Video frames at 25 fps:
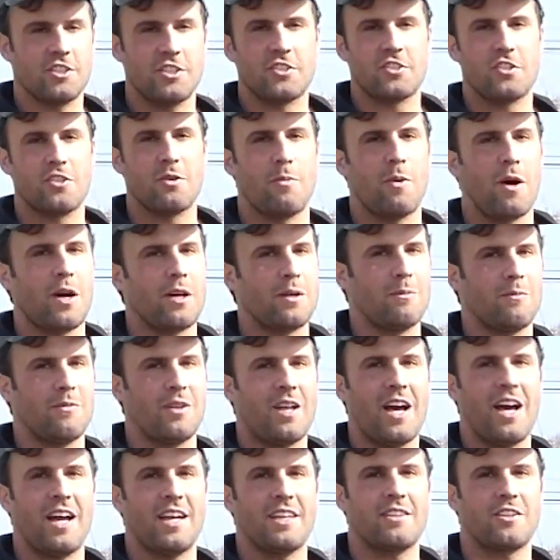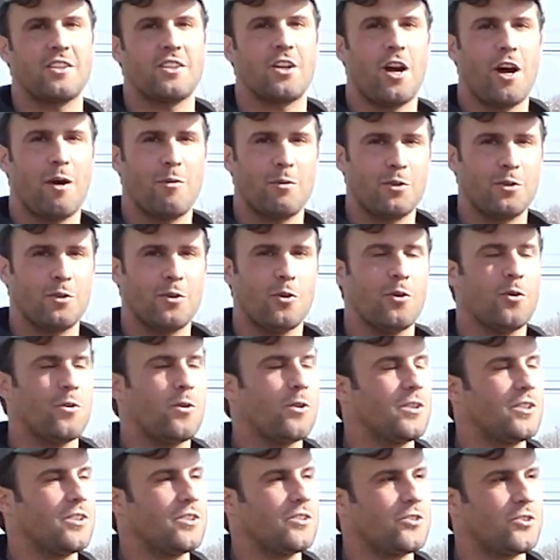just the bottom line. The common
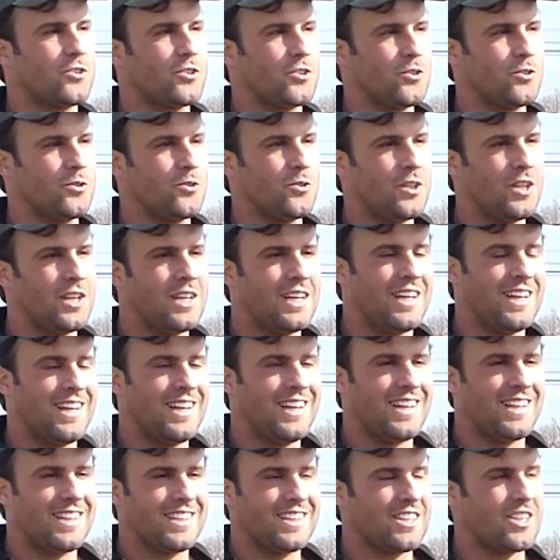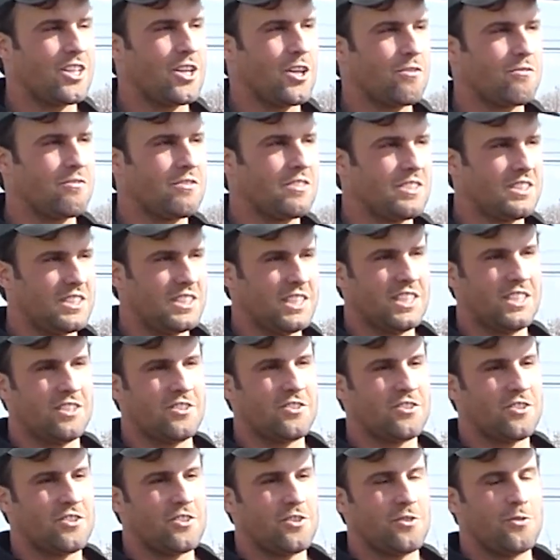goal is to, you know,
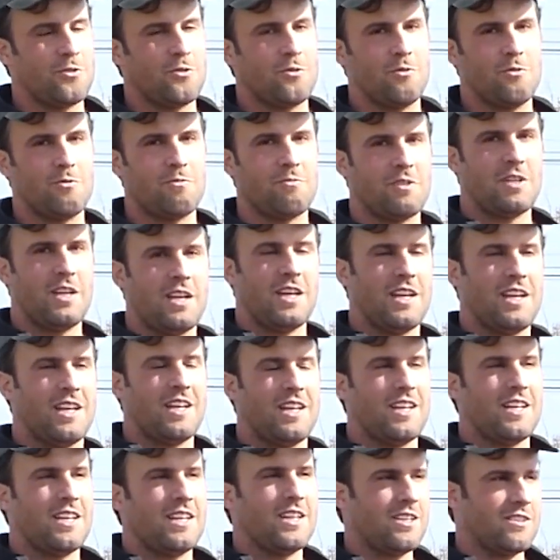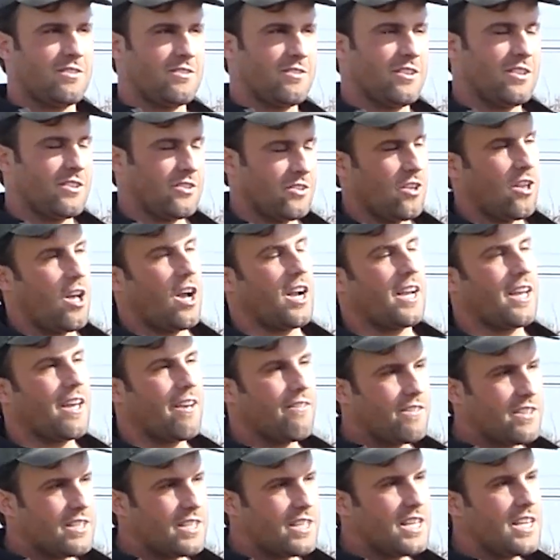is
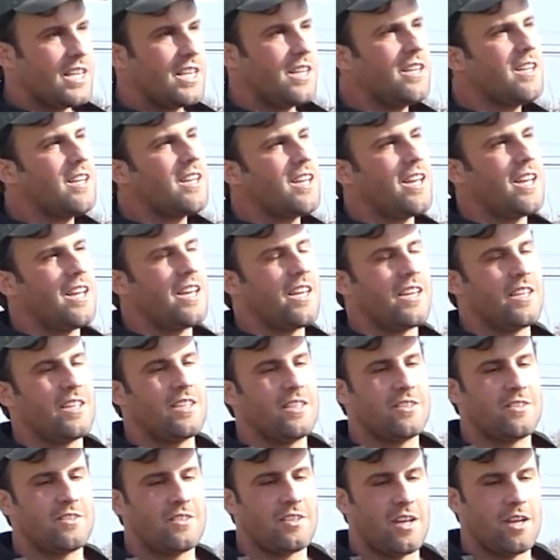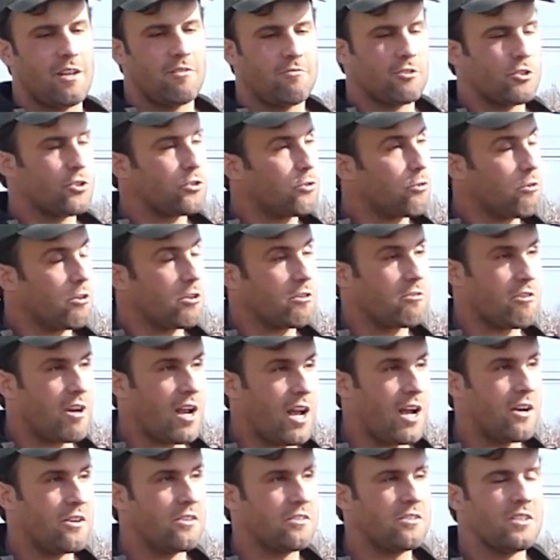longevity, is restoring
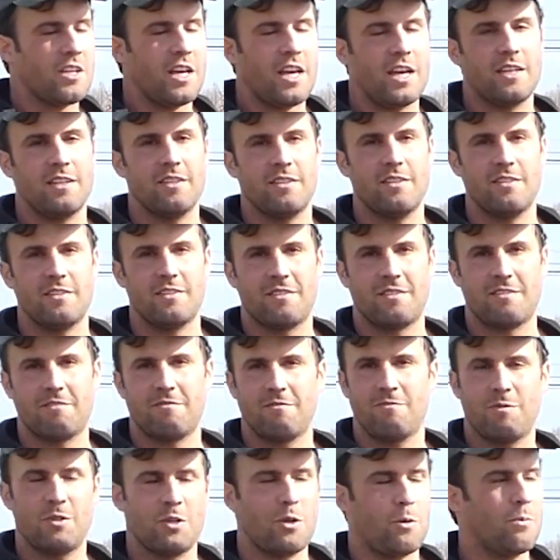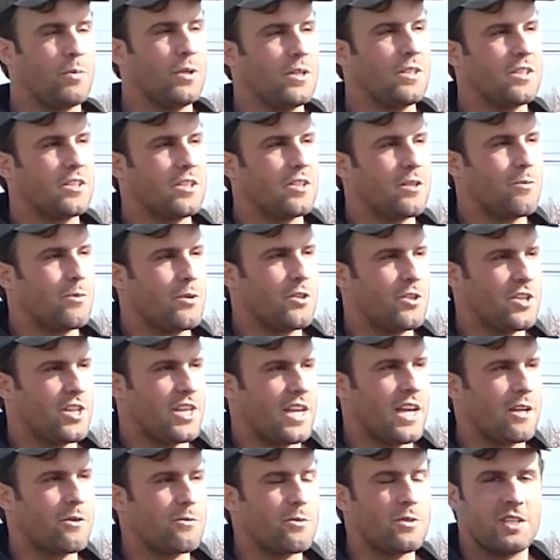ground, and is, you know, building
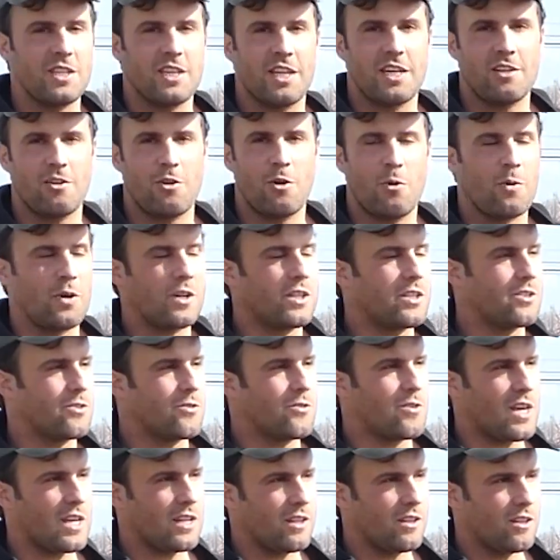community equity, and no one can do that